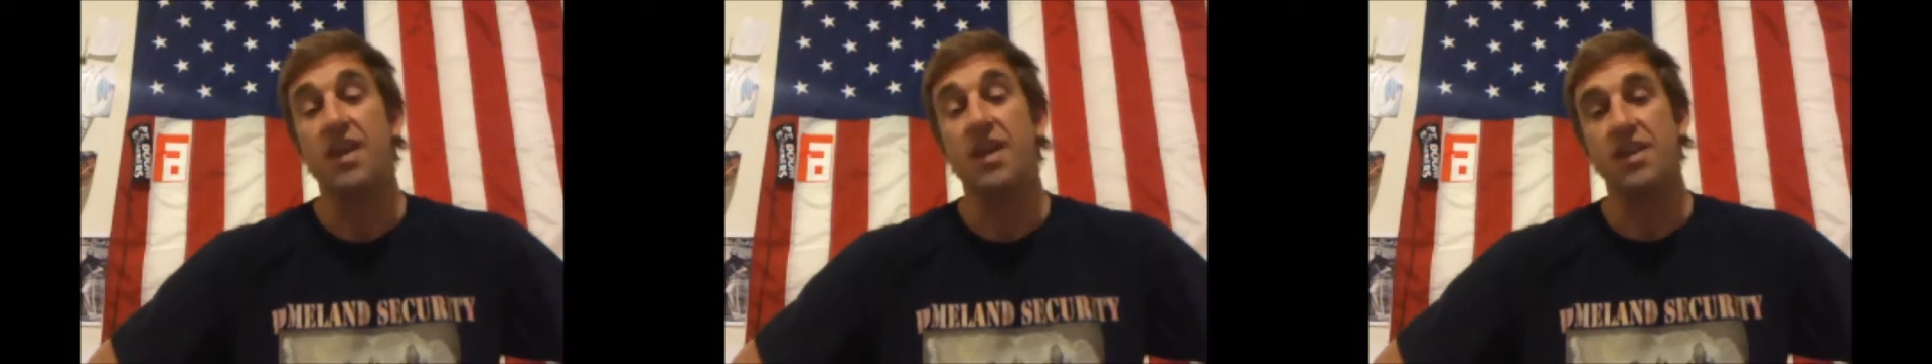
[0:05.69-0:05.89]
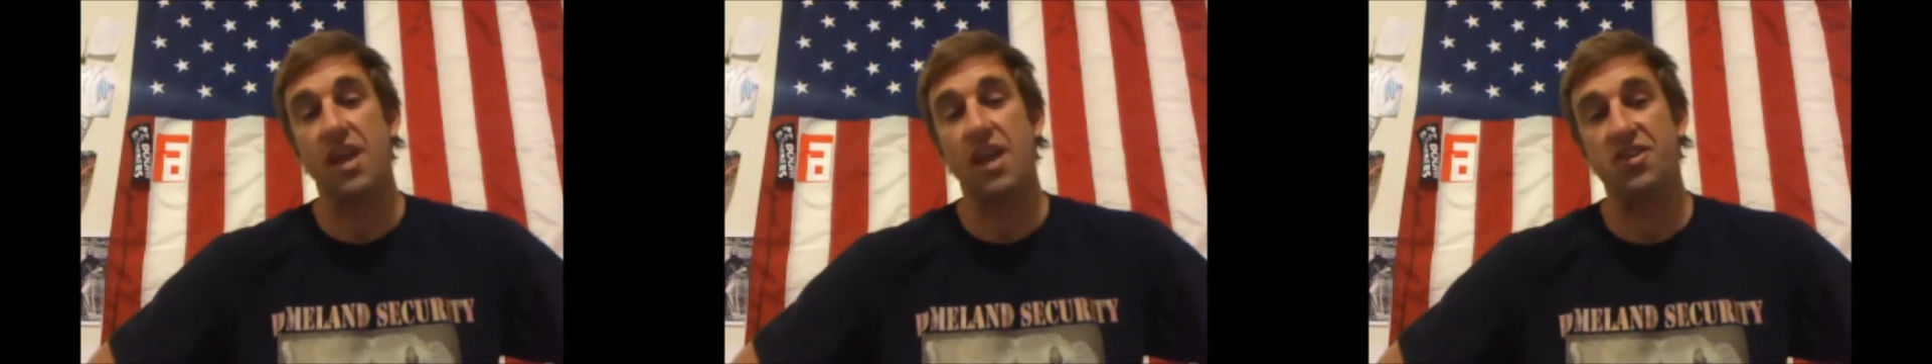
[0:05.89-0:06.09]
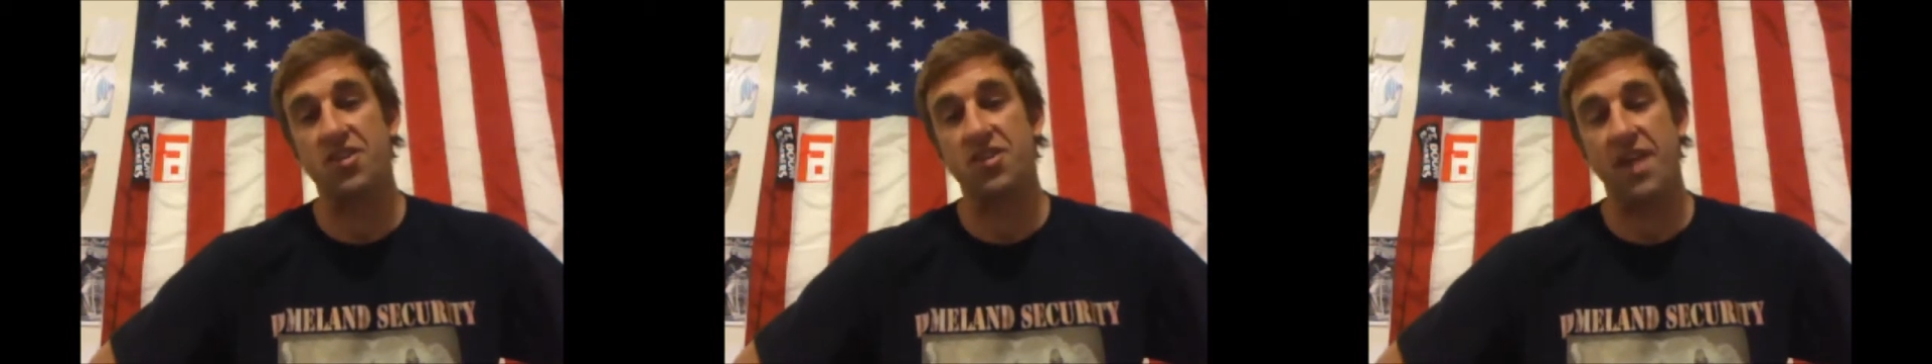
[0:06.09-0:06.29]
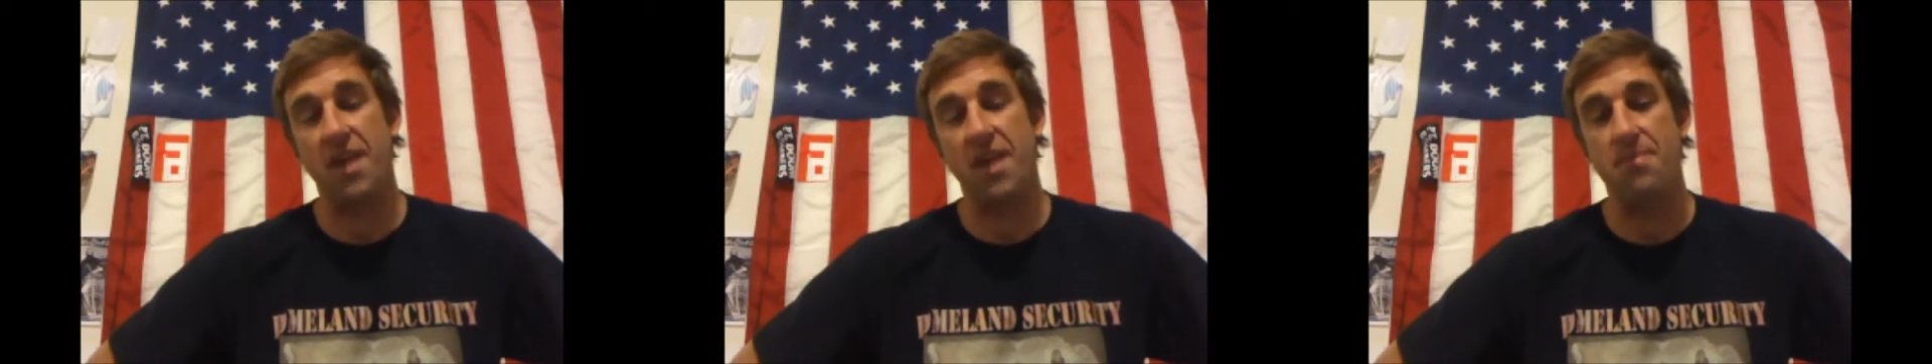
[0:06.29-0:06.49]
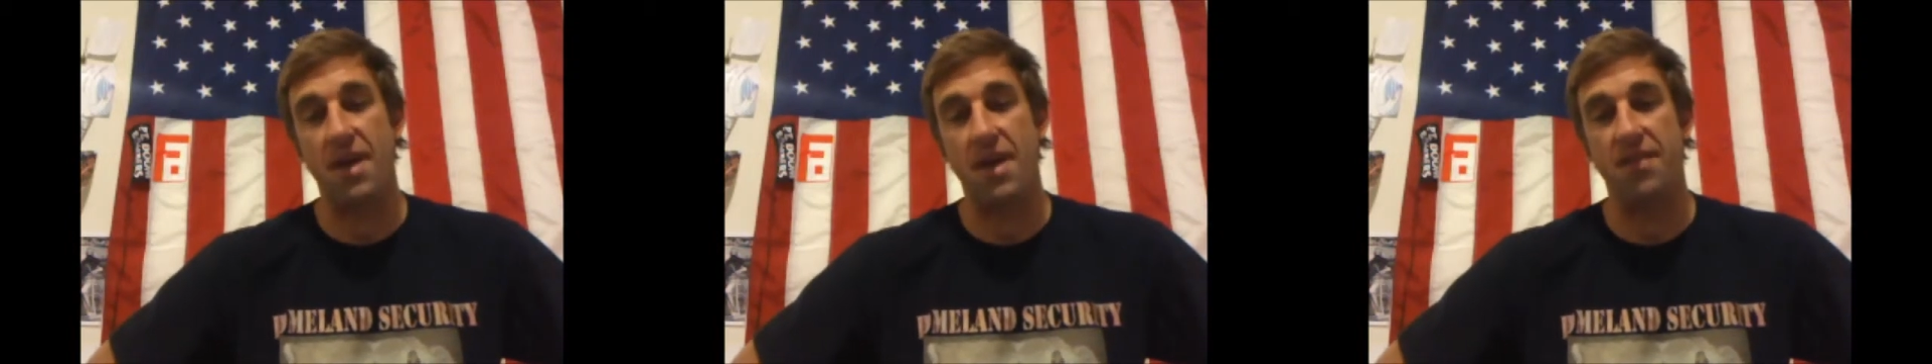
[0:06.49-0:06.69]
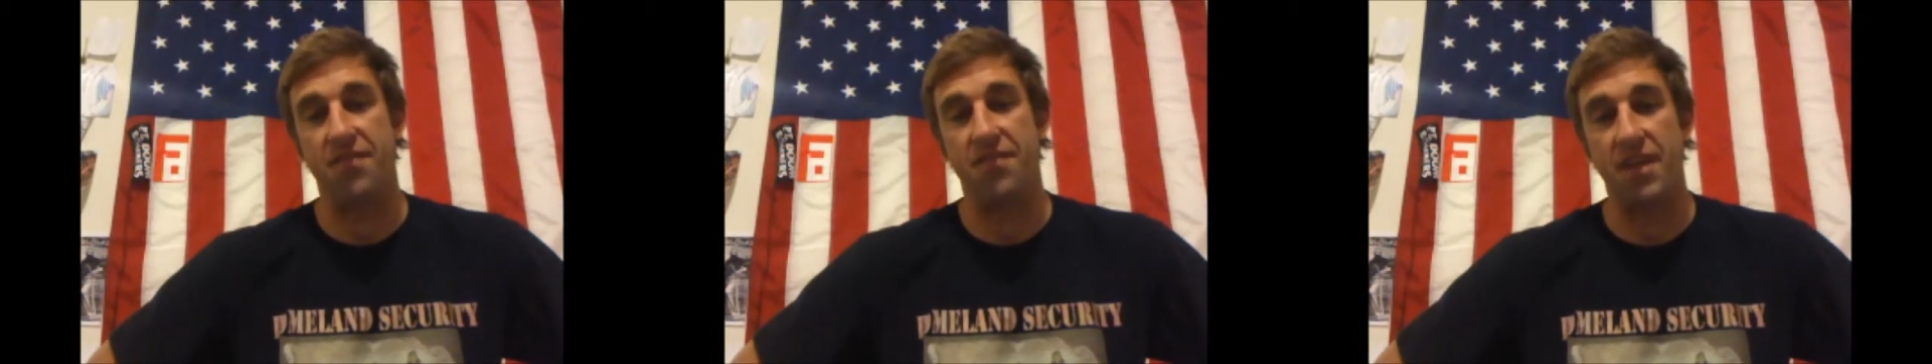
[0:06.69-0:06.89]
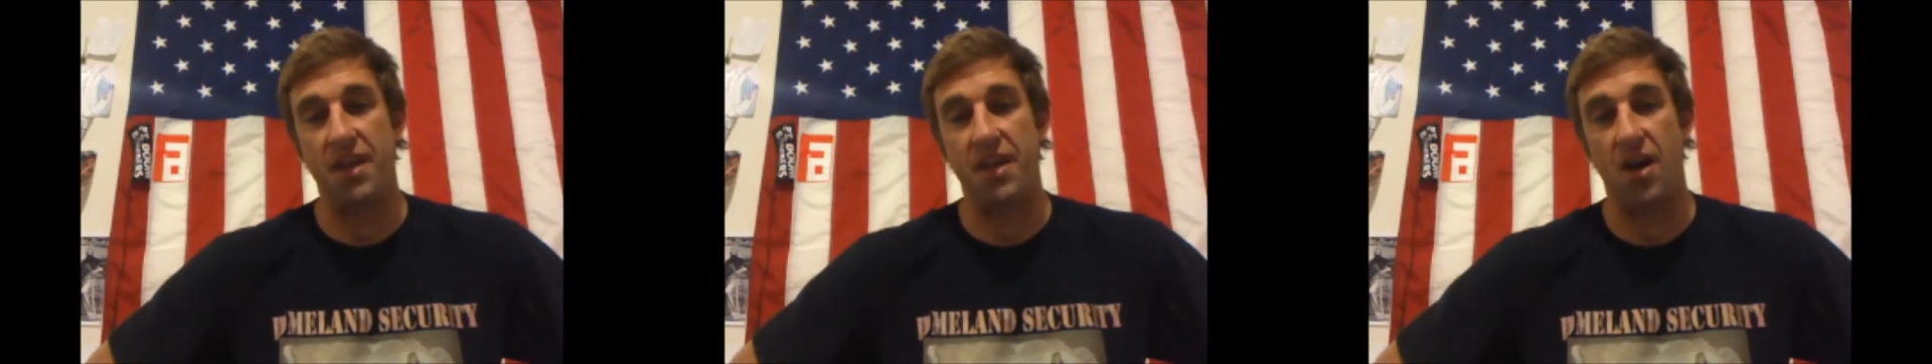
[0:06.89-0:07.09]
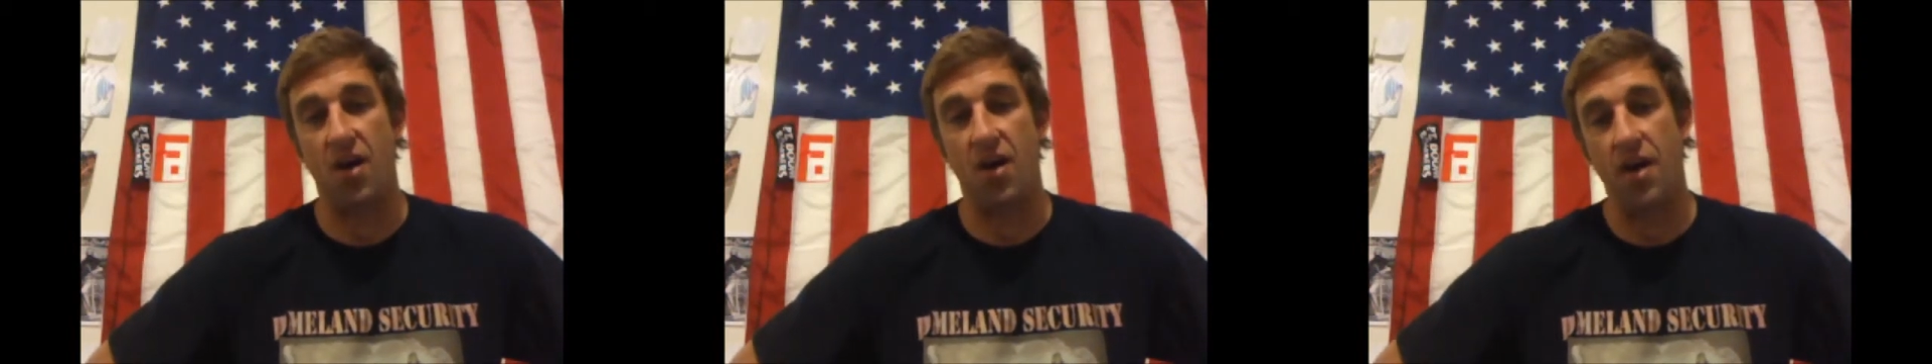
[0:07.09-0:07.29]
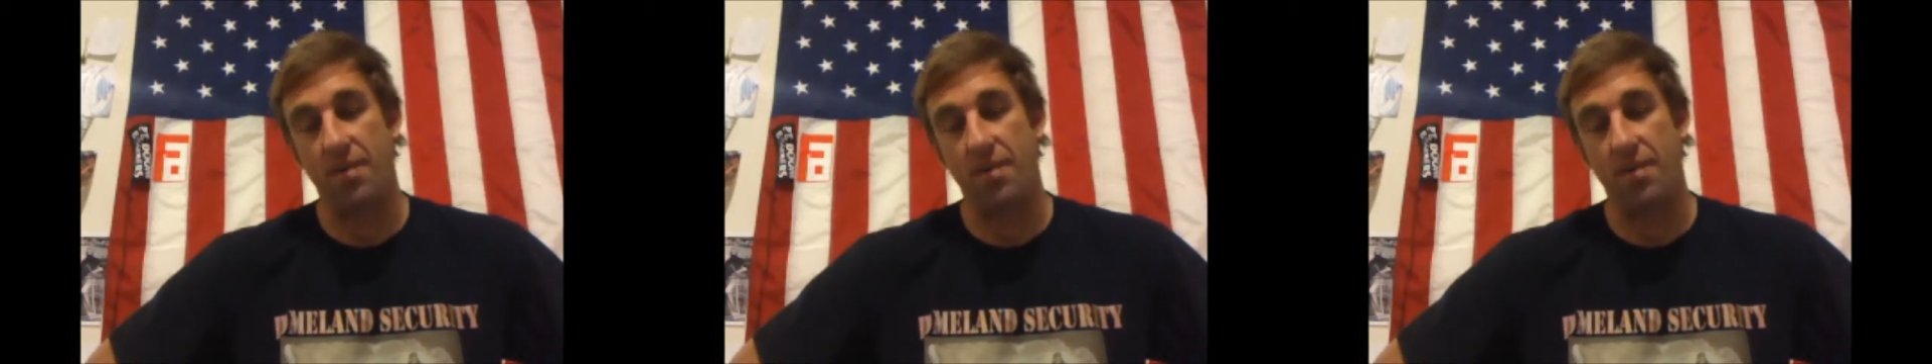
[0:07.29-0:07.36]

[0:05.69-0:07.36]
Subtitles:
Yesterday I made a video